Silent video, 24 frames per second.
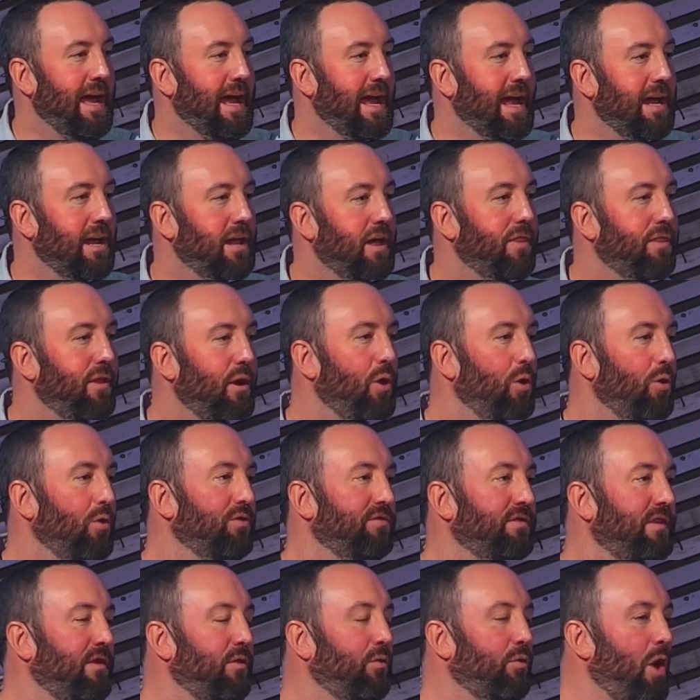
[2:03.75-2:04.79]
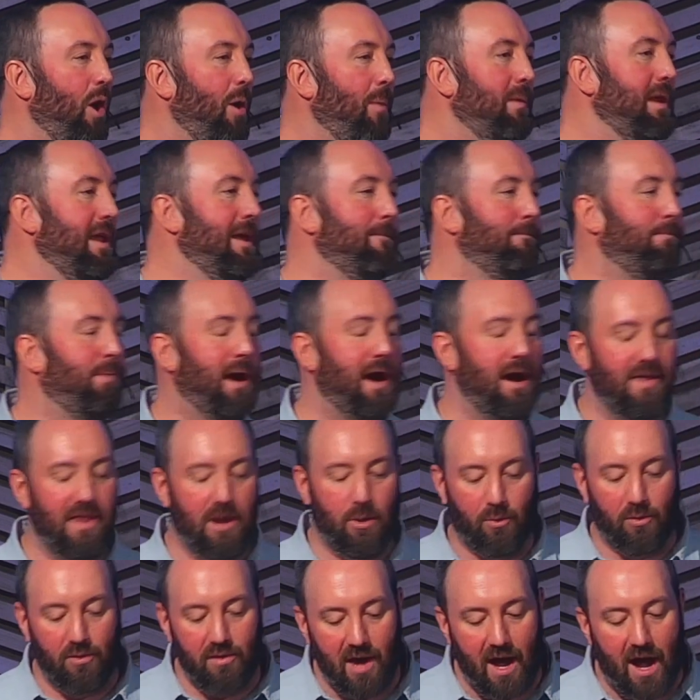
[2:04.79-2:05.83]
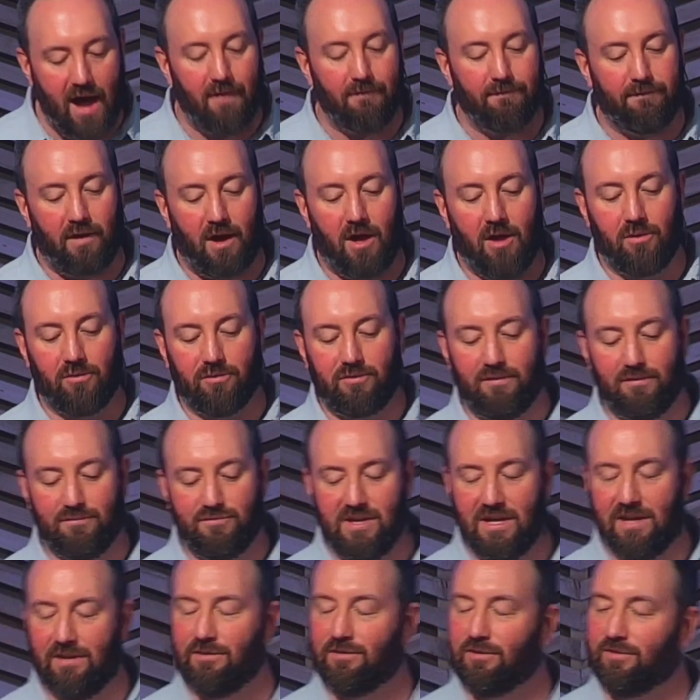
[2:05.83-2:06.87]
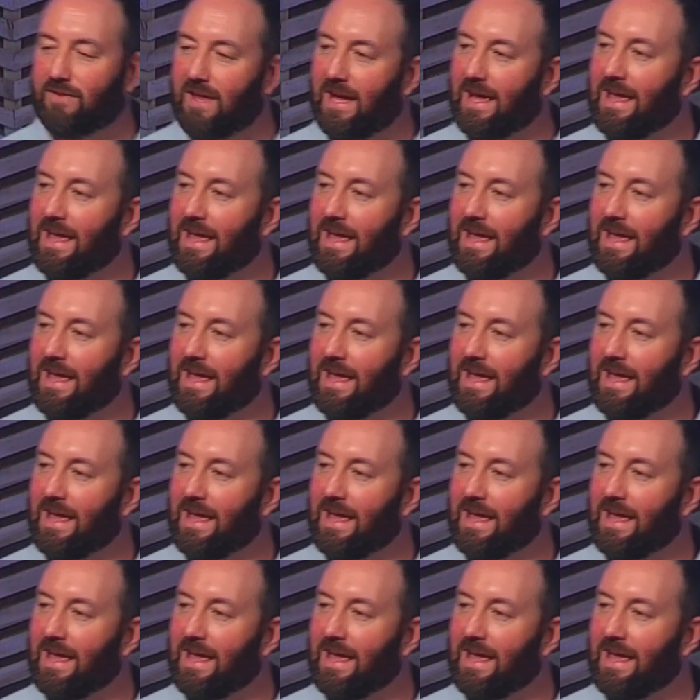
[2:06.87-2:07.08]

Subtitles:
And those in the Roman Empire that were not followers of Jesus,